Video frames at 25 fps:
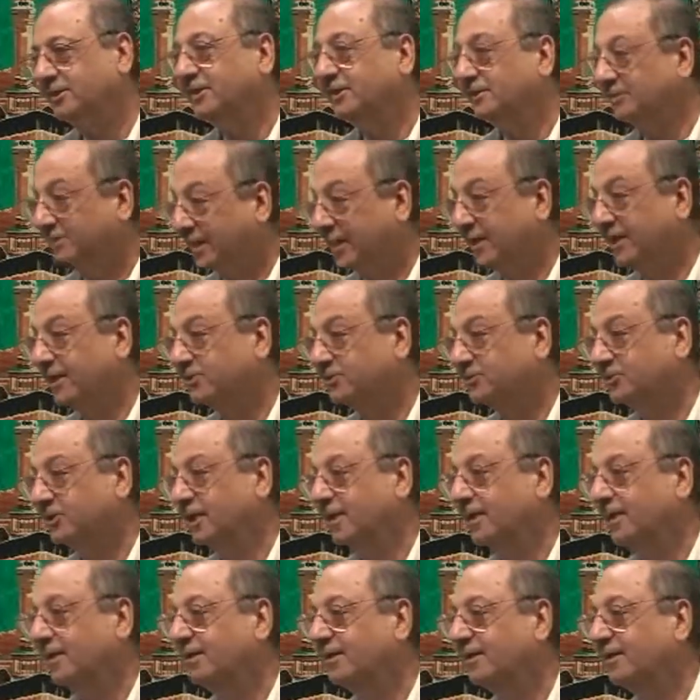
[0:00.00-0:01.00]

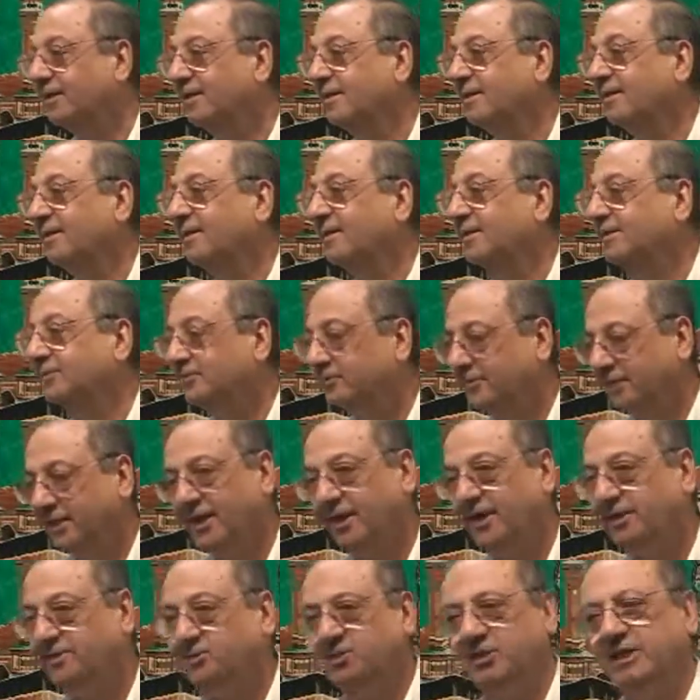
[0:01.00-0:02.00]
Darasa,
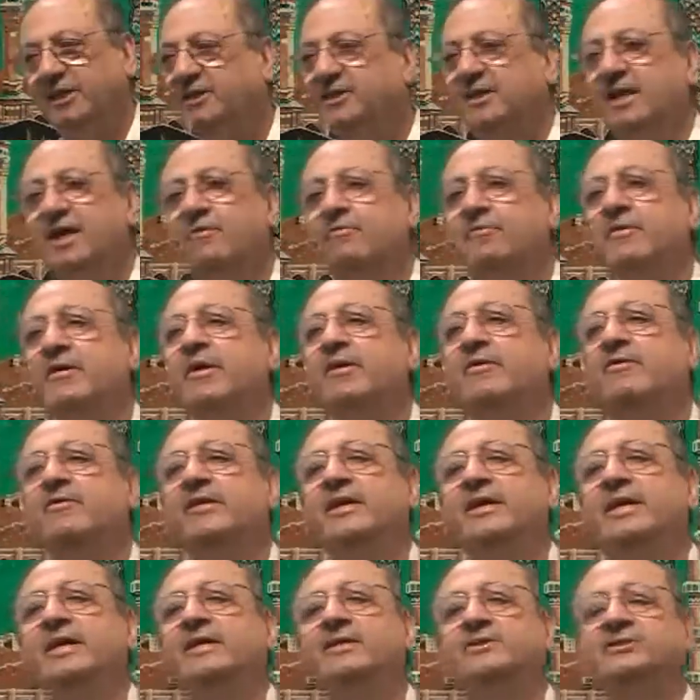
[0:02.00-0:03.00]
dirasa. They are very
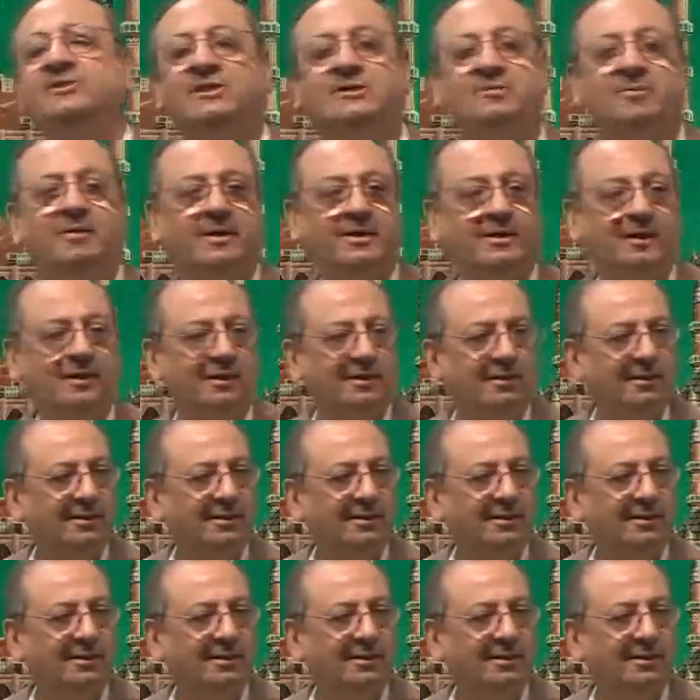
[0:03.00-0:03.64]
easy, brother.